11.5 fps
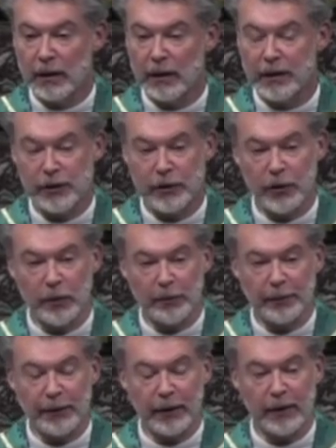It is a
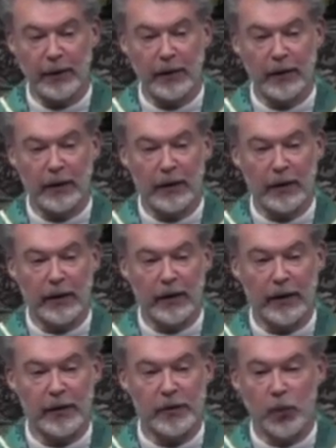group
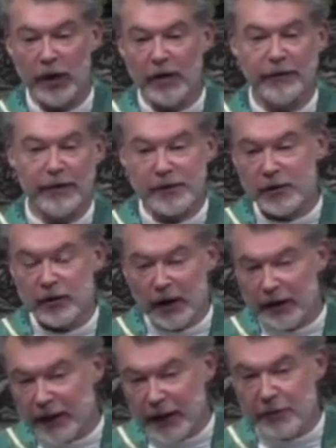that is one of the so
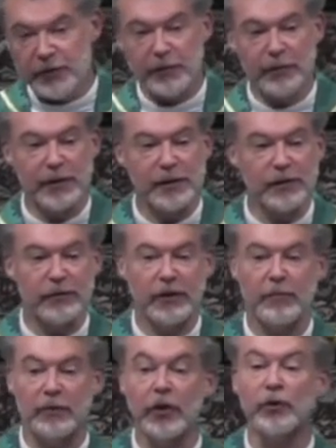called instruments of
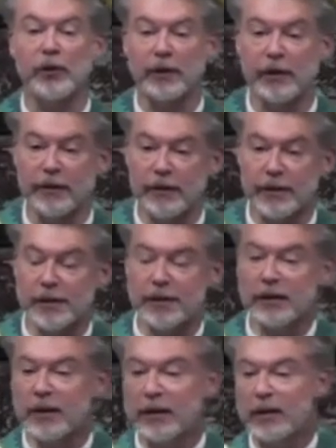communion in this